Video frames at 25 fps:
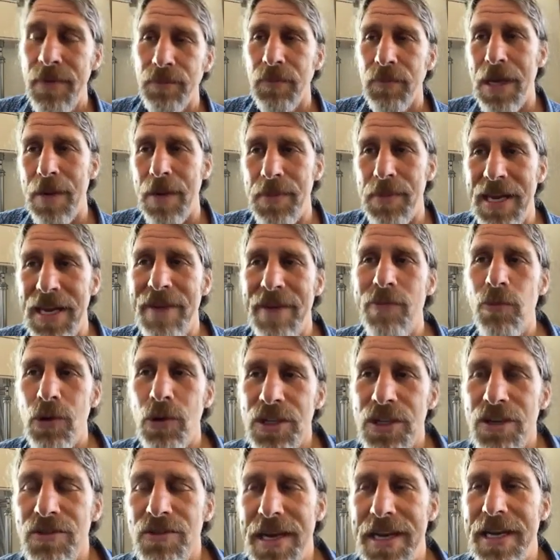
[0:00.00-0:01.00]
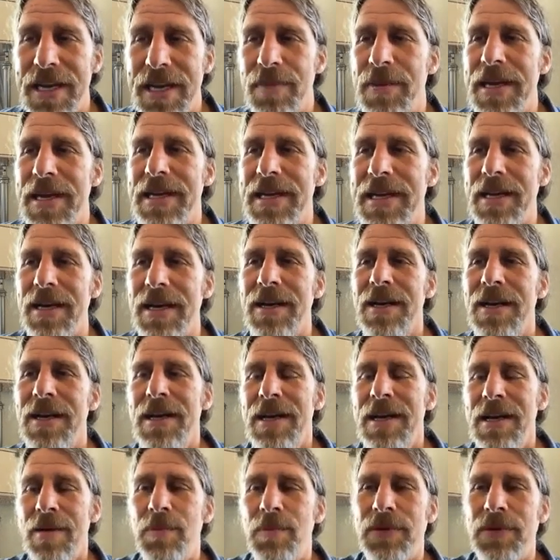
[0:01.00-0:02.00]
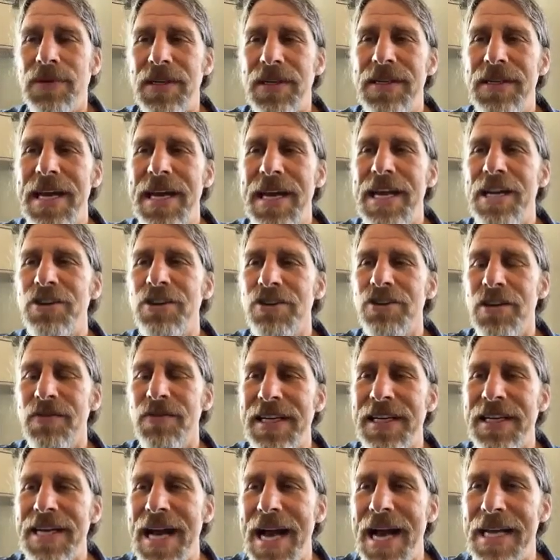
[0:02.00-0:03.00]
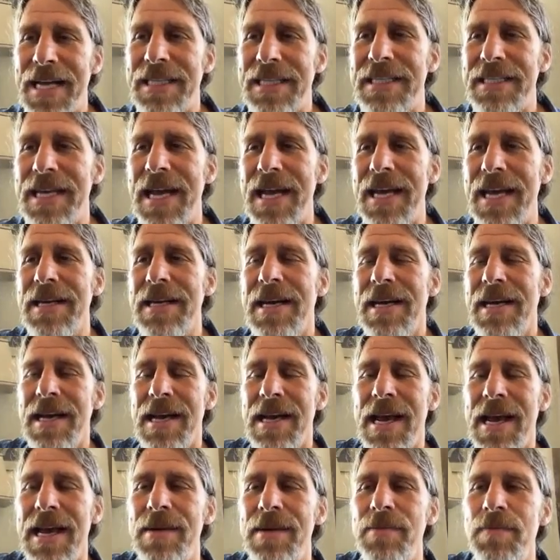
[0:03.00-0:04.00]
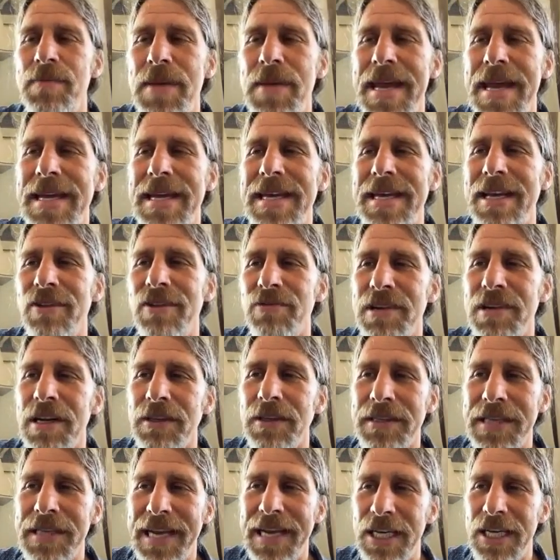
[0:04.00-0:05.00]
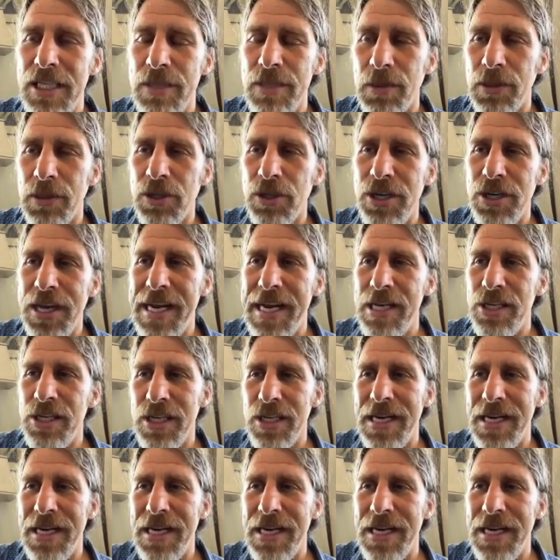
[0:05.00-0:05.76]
I mean, everyone's creating media, but the nature of the content and making real tangible change.